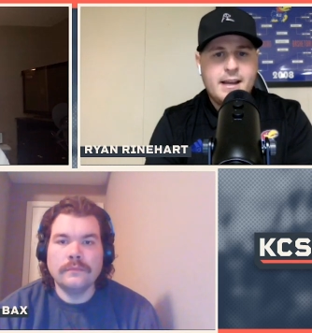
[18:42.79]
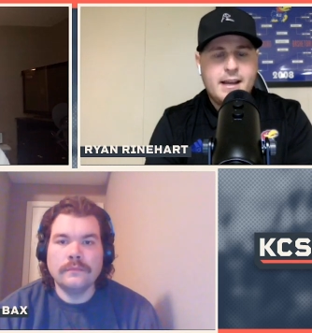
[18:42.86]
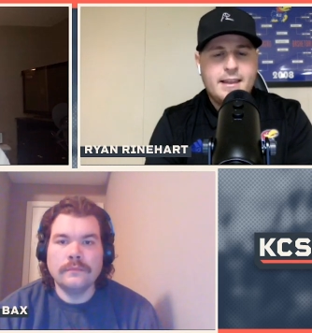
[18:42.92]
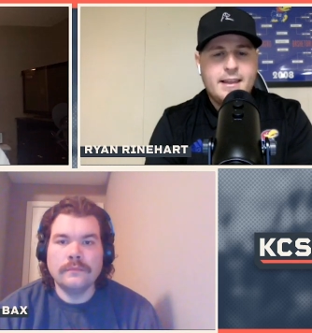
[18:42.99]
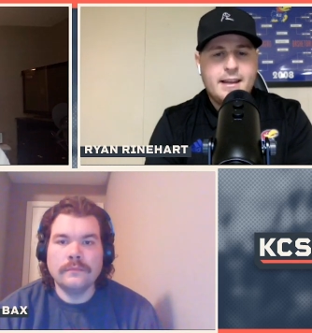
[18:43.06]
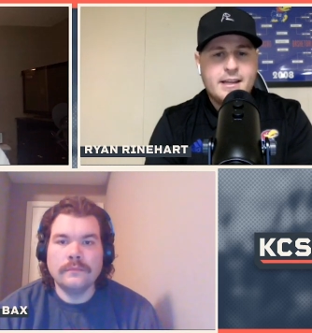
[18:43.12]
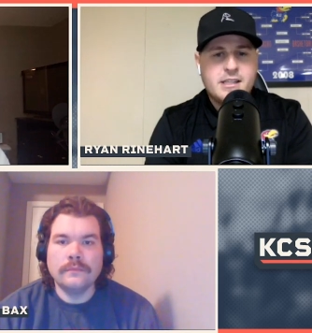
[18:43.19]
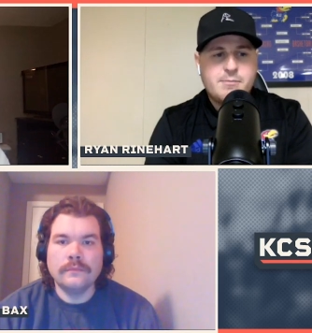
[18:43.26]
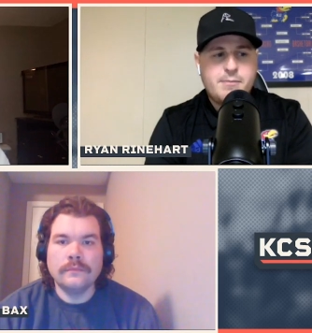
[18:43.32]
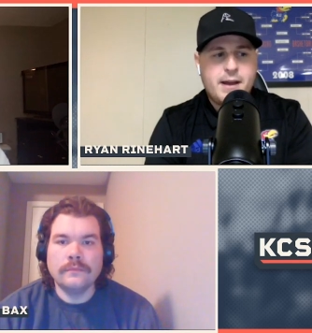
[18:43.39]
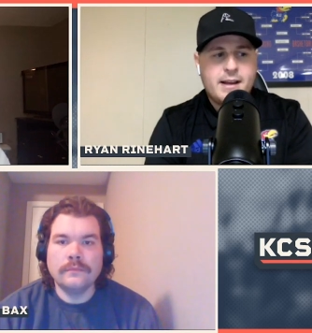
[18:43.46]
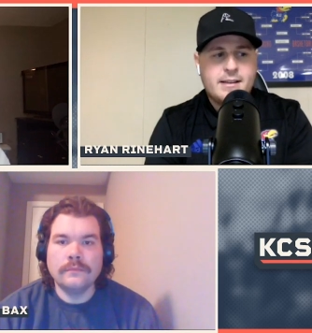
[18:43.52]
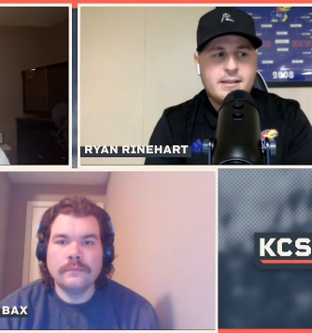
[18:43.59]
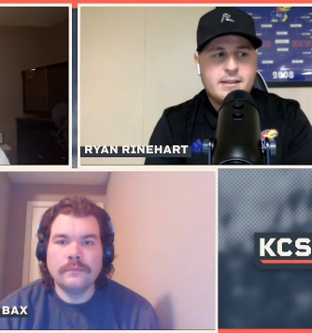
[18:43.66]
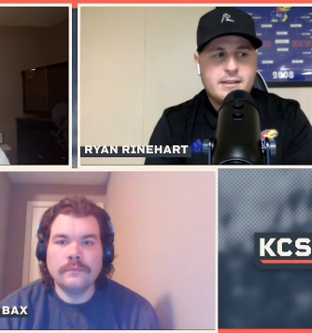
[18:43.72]
Speaker 1: and then
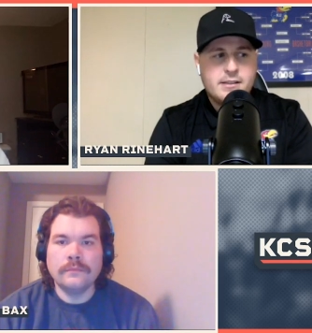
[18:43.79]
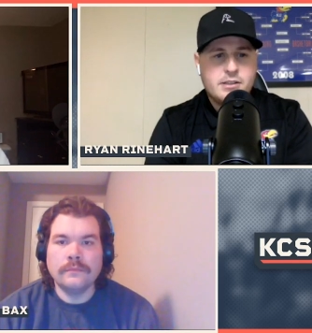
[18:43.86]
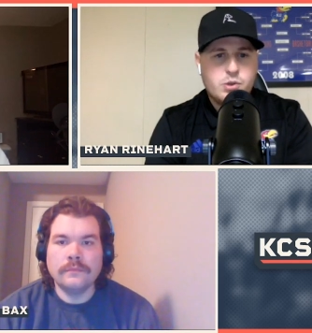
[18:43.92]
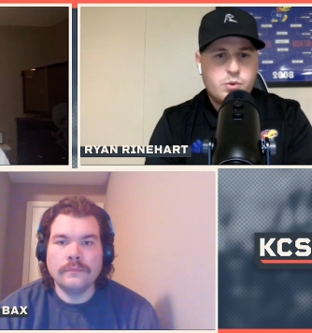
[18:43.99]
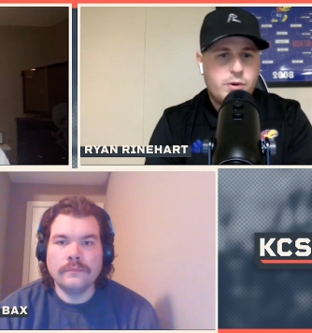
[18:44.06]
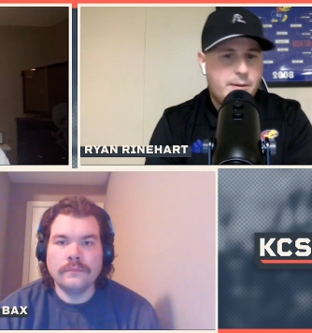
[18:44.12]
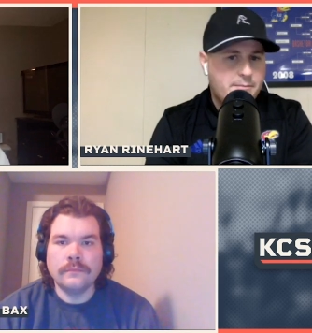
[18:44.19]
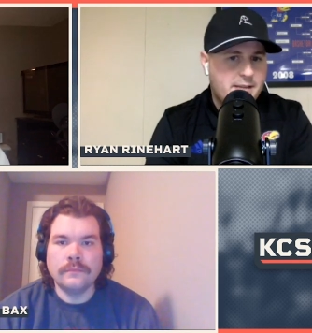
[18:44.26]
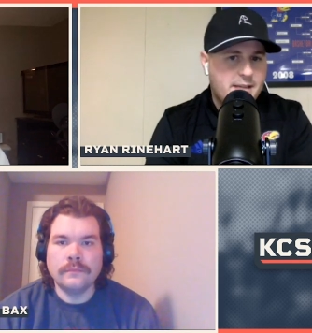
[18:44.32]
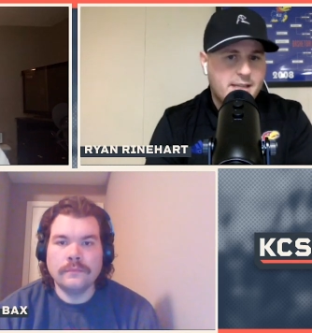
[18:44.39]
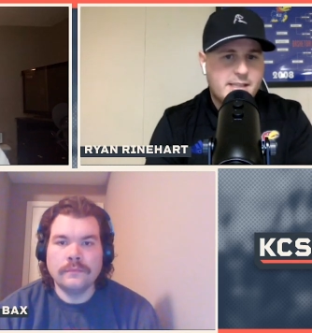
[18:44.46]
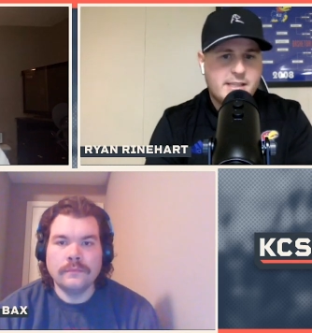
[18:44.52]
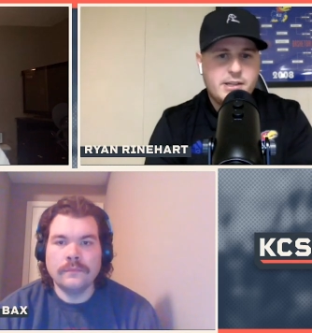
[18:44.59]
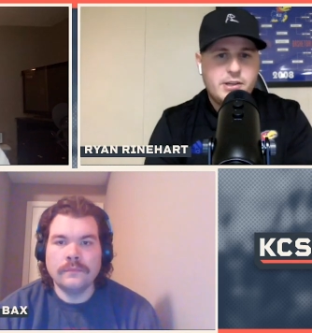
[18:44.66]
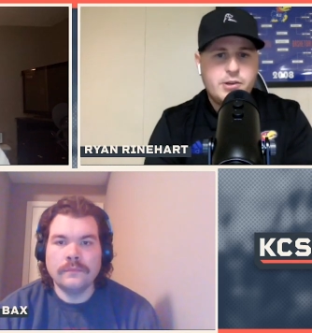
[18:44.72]
expect to sweep
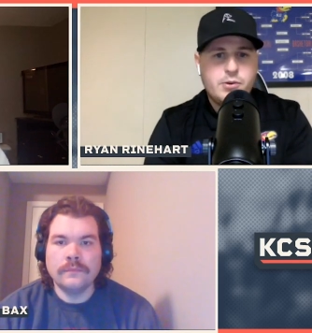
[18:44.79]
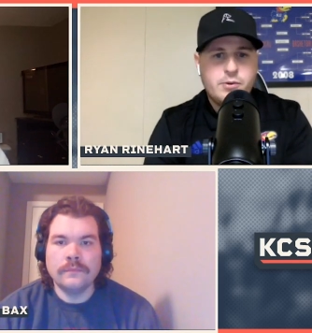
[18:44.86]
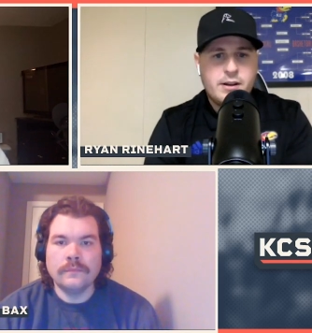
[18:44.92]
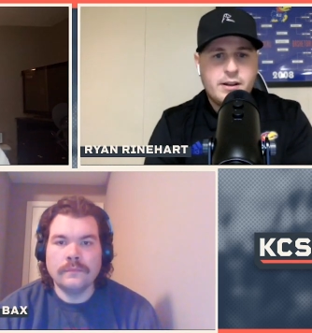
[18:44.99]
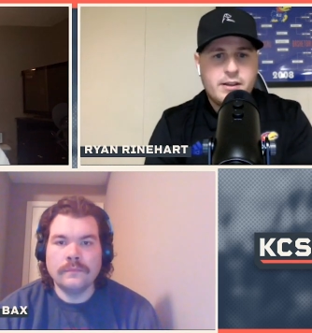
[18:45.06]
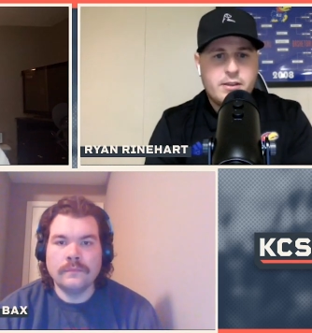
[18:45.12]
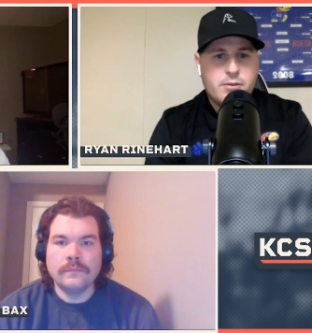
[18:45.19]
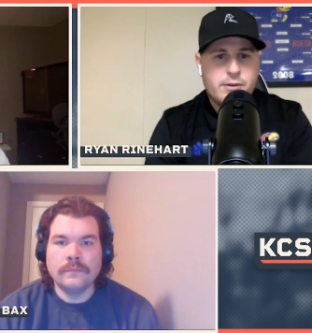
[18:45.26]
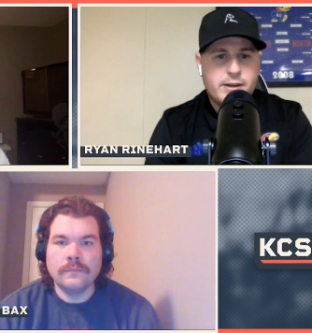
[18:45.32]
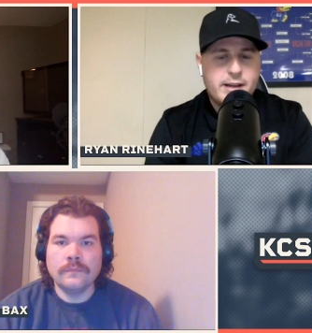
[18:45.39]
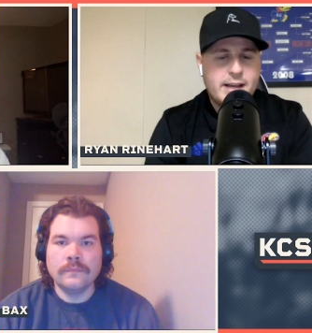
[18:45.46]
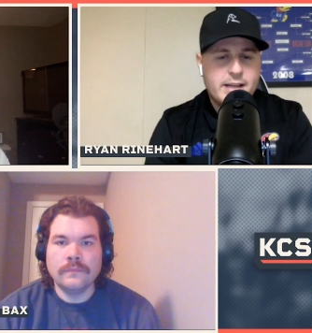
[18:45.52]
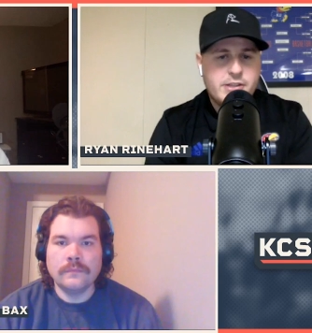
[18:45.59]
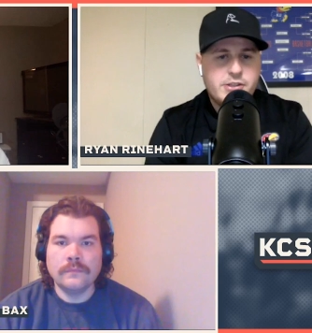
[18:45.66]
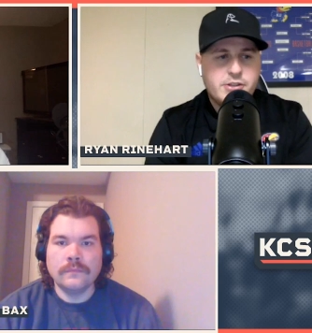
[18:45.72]
T C U in a
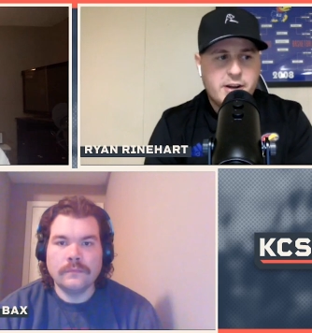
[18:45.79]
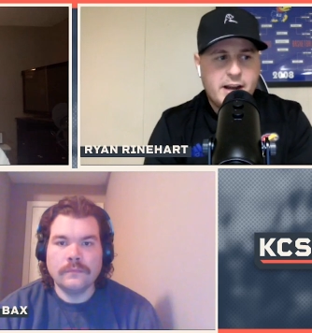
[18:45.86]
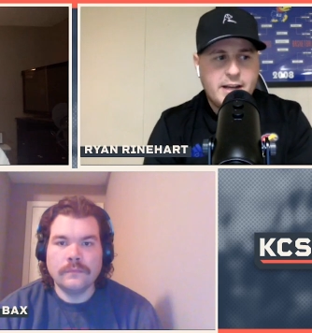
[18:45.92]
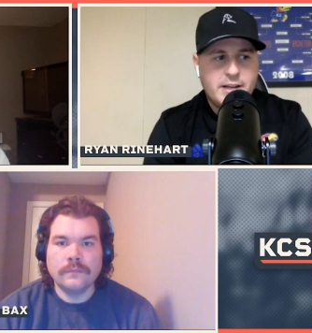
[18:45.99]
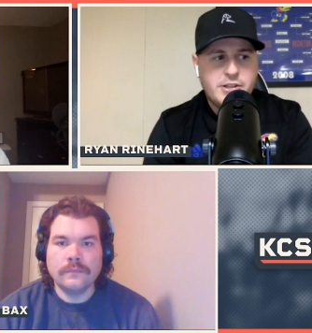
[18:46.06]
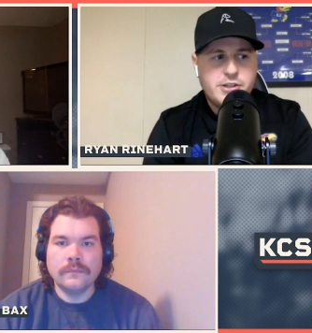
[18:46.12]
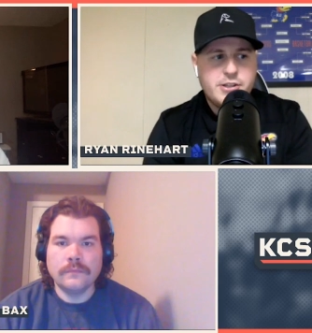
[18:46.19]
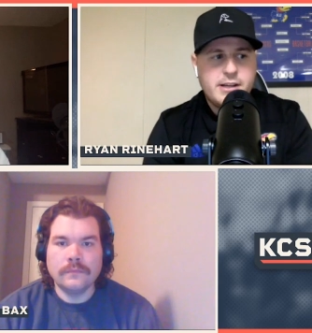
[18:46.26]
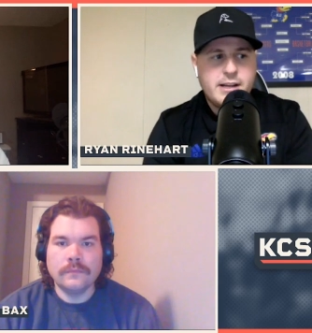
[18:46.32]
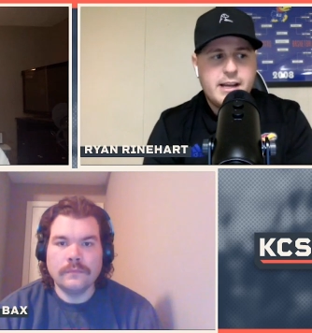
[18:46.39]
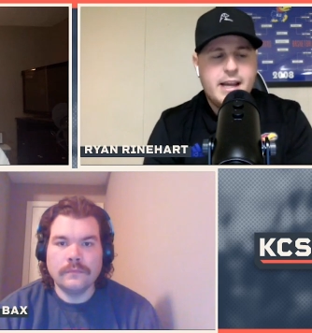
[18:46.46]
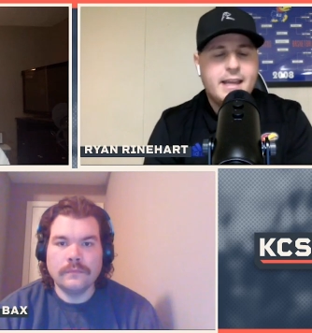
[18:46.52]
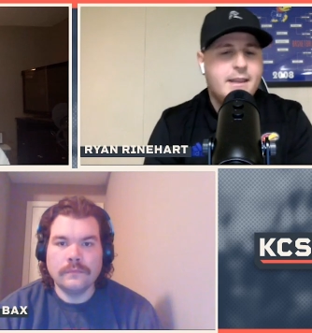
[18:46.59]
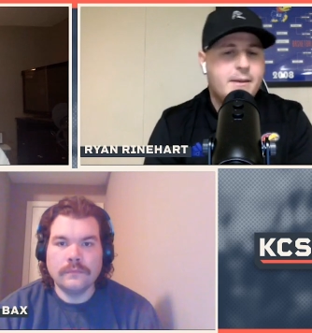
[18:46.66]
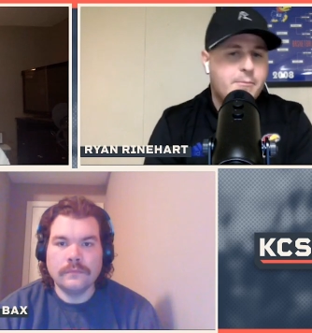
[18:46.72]
three-day stretch
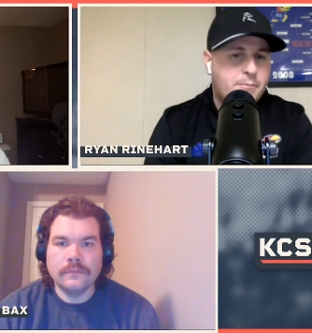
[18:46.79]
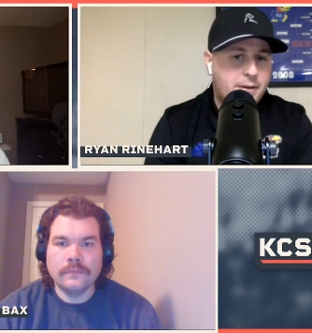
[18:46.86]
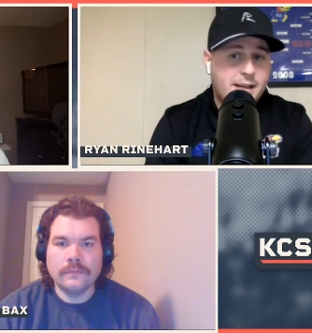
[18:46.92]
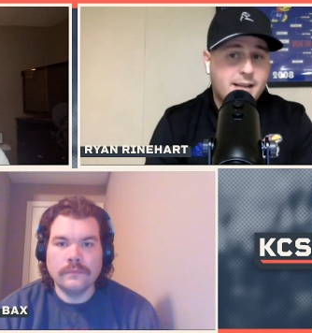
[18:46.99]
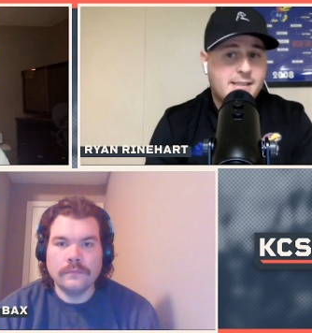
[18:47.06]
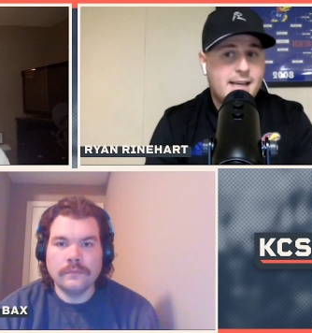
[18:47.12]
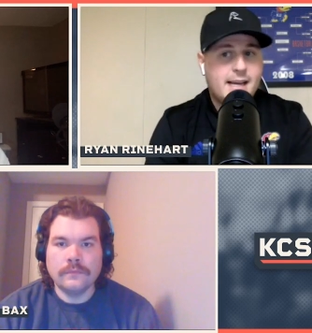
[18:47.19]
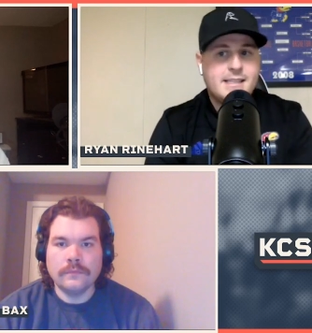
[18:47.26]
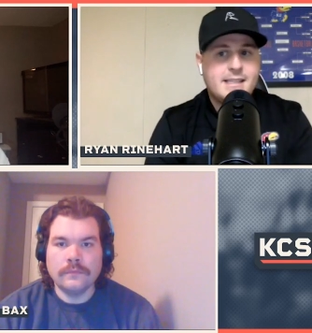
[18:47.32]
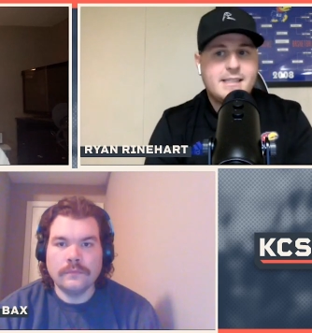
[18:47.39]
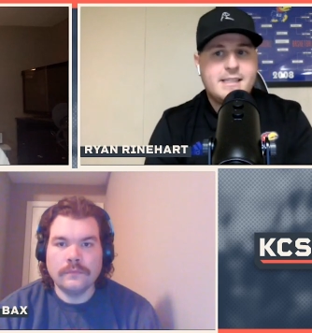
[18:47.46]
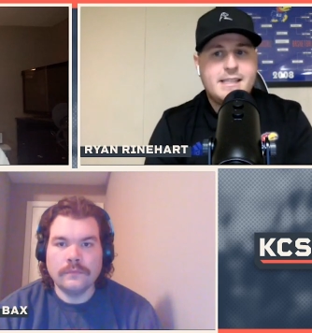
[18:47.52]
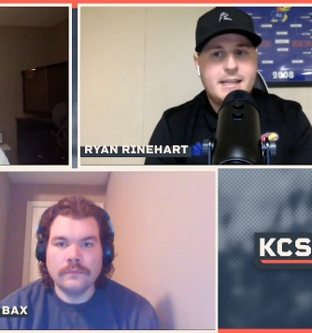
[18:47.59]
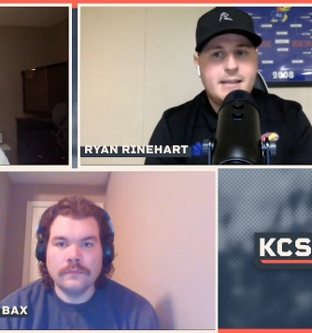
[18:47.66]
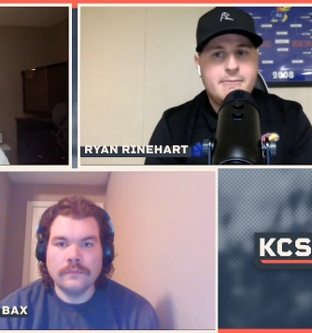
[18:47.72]
and then beat a
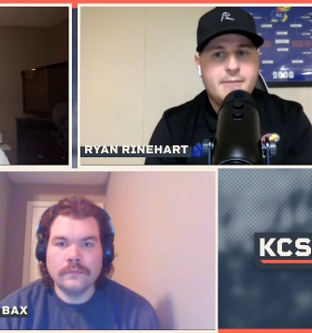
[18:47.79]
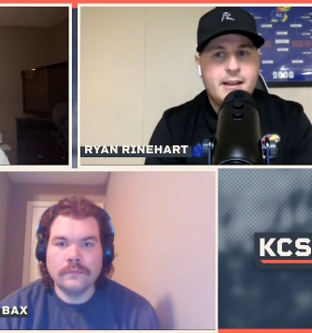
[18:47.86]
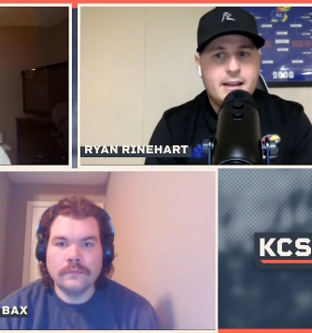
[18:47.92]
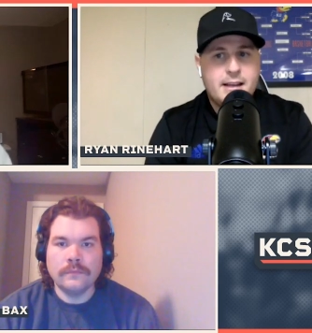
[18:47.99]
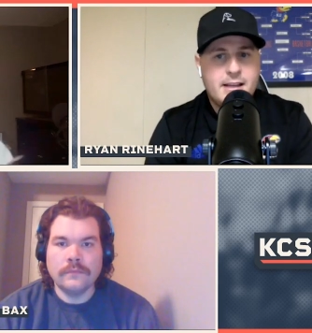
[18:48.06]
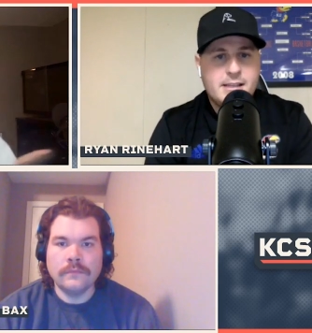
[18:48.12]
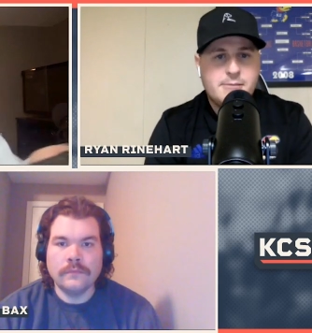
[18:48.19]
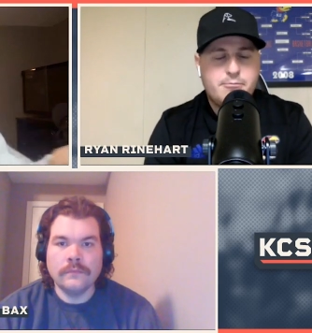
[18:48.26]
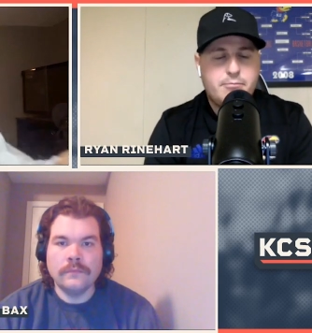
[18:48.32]
Texas team that is